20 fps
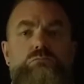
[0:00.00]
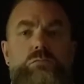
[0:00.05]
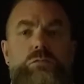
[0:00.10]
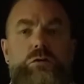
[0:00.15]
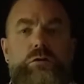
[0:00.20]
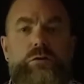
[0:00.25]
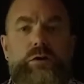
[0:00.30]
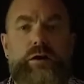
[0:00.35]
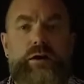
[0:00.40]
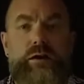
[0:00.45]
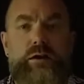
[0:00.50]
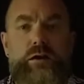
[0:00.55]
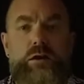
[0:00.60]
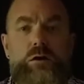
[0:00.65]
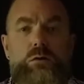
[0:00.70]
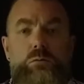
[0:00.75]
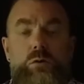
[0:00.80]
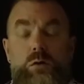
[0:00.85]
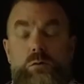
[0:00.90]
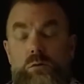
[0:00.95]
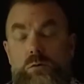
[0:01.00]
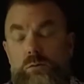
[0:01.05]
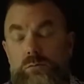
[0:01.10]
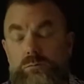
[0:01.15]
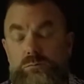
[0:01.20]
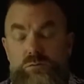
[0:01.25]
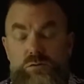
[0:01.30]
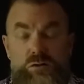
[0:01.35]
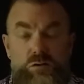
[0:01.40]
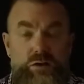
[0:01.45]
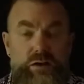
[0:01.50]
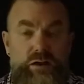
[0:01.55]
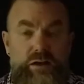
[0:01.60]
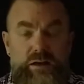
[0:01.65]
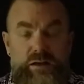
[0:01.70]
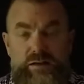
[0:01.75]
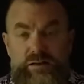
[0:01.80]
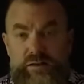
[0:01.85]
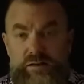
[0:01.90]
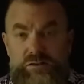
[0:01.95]
All right. While we're tuning in
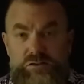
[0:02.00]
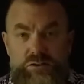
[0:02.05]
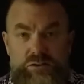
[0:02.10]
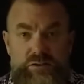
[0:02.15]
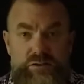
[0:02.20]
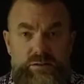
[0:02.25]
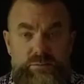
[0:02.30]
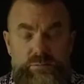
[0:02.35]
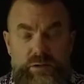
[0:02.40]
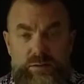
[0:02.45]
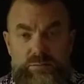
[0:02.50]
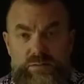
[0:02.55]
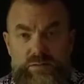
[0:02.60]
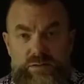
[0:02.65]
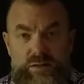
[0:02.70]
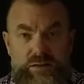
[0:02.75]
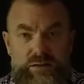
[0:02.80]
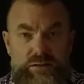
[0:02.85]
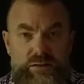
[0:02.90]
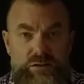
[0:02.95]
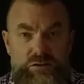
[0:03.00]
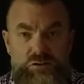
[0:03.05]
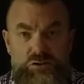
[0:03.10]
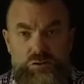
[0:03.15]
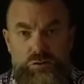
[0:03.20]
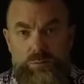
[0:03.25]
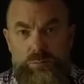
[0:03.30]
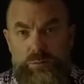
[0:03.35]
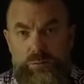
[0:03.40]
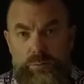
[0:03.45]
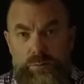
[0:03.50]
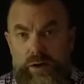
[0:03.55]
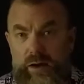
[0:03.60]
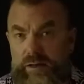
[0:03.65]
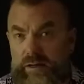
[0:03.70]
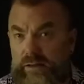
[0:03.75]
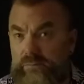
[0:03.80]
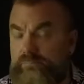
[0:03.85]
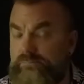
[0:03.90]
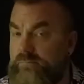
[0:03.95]
intention, sometimes things can show up in the
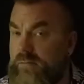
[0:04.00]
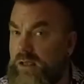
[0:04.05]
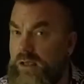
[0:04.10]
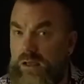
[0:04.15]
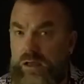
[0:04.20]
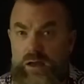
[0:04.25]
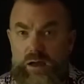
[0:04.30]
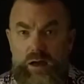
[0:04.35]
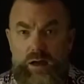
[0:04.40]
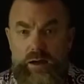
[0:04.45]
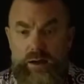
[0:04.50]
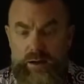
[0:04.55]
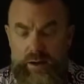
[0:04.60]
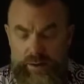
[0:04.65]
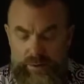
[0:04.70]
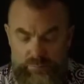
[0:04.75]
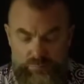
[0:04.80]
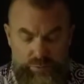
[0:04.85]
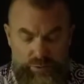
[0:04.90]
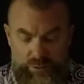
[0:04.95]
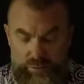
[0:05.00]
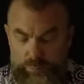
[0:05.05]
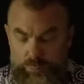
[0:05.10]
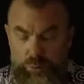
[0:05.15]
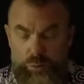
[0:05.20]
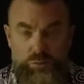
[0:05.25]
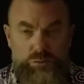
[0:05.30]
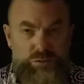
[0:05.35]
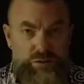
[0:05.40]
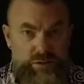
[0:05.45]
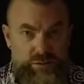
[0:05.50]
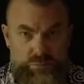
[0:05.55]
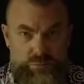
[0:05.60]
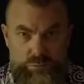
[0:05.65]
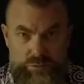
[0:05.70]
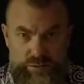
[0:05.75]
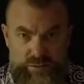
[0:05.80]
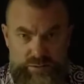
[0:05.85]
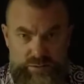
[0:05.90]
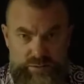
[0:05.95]
body. I really approach this
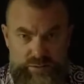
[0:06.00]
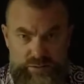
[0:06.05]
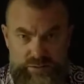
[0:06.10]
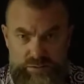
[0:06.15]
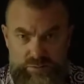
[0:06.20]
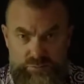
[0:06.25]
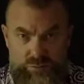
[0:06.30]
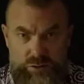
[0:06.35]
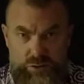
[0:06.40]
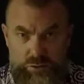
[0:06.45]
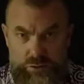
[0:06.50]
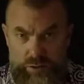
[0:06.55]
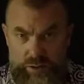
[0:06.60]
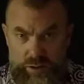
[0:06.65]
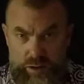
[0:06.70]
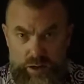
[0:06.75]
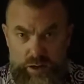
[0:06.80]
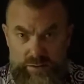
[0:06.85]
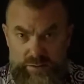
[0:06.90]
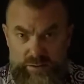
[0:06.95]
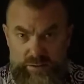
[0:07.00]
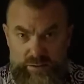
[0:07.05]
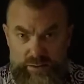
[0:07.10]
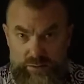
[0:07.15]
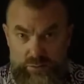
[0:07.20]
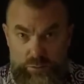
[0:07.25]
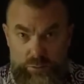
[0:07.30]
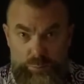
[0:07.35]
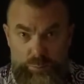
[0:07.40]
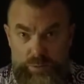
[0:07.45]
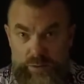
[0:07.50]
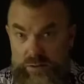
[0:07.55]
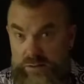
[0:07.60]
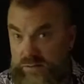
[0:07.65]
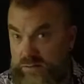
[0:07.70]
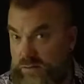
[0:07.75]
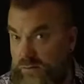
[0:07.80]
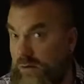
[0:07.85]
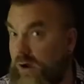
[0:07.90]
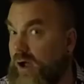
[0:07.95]
with a sense of curiosity and openness,
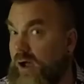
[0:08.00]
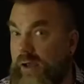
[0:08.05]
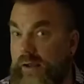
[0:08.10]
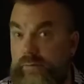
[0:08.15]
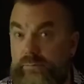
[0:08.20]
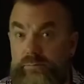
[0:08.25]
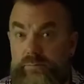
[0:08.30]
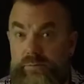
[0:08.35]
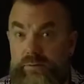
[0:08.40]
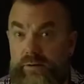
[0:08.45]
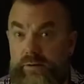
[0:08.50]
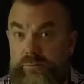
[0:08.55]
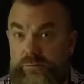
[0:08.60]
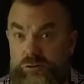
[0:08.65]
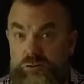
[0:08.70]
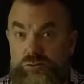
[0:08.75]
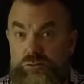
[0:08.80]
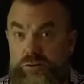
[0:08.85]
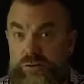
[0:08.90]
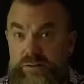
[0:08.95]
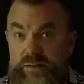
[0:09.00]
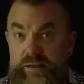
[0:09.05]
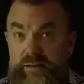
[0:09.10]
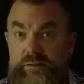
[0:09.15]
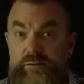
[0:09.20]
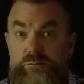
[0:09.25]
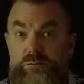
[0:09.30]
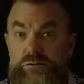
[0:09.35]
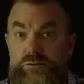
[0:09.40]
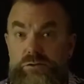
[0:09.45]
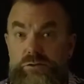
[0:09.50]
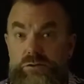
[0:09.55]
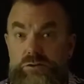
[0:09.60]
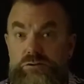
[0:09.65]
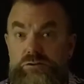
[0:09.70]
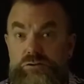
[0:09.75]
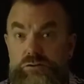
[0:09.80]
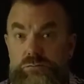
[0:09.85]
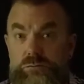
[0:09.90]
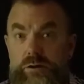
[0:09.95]
so I'm never sure exactly what's going to
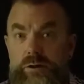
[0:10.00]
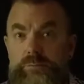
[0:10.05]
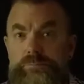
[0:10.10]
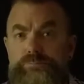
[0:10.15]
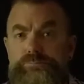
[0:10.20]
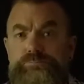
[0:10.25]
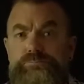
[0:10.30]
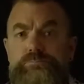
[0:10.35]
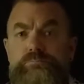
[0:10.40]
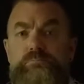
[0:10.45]
show up.